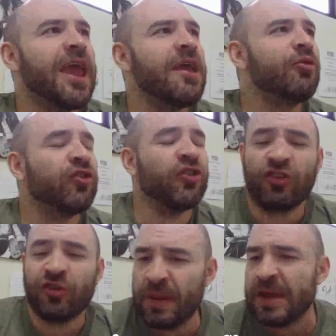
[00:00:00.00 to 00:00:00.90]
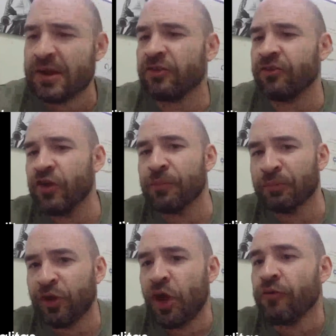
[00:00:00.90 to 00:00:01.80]
to be able to speak
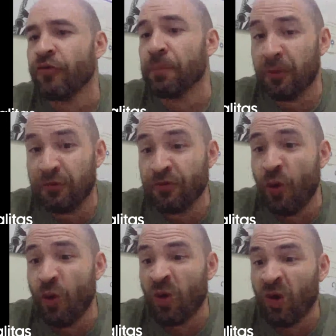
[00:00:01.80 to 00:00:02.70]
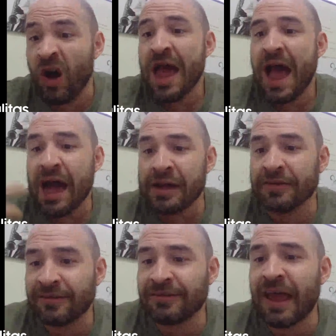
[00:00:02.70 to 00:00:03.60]
to the observer before
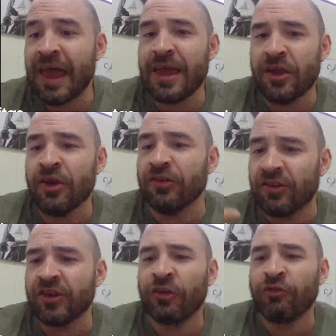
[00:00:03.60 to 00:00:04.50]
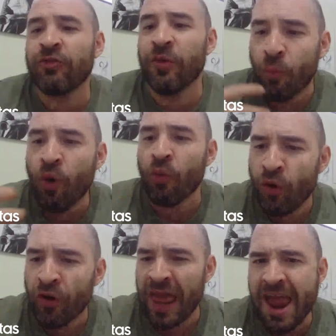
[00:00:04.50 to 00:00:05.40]
and say, you know, discuss with
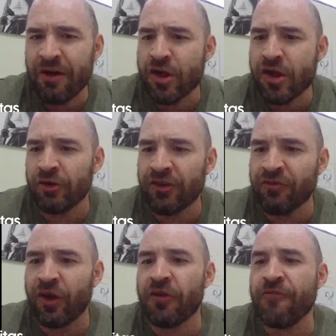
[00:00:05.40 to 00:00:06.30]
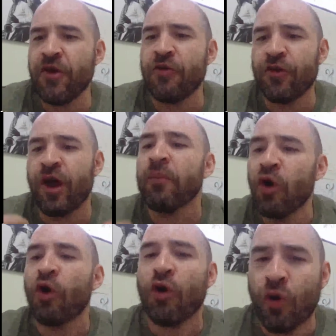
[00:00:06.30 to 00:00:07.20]
them what area is it that I feel
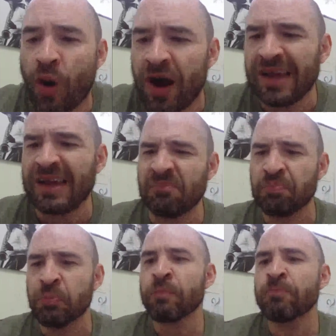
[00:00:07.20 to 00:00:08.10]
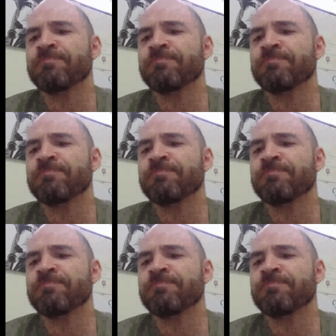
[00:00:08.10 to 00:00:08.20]
that I'm not quite